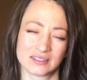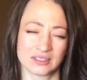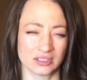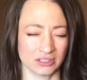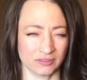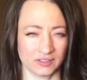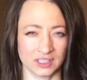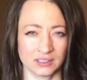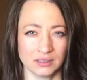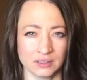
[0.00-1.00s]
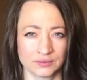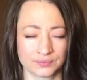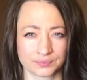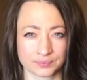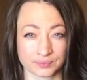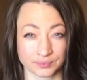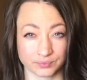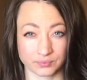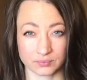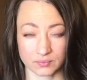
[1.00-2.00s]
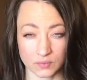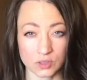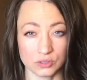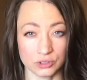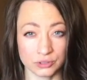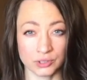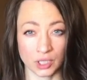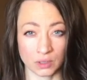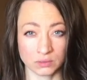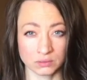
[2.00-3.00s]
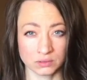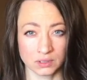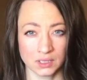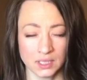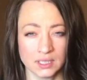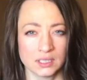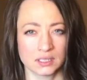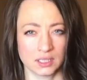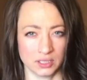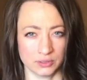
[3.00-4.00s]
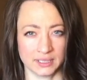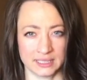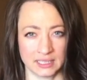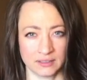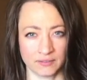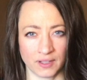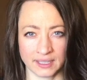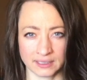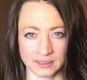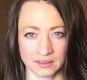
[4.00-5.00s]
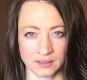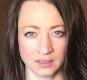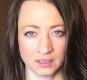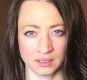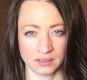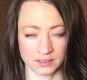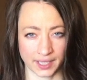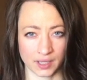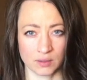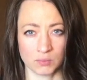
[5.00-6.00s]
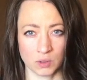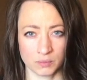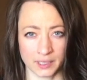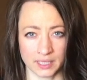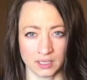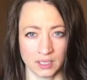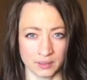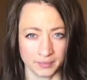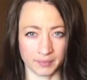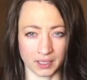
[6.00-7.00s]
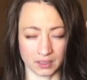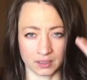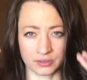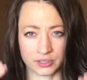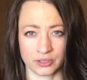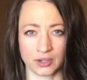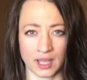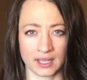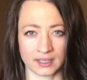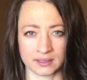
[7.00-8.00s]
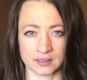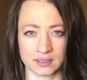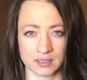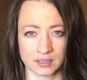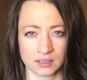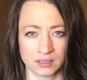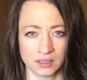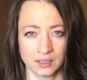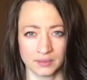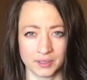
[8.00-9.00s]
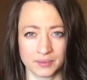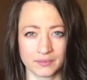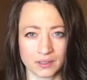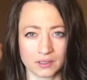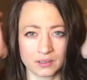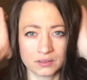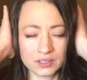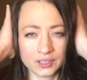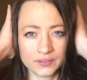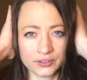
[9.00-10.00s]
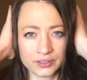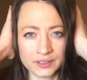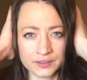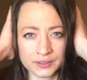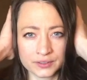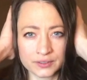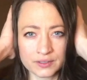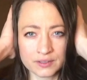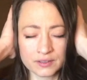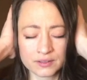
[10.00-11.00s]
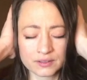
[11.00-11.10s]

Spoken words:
Do you feel? Do you know? Can you identify? Take a moment. Maybe close your eyes. Maybe even close off your ears.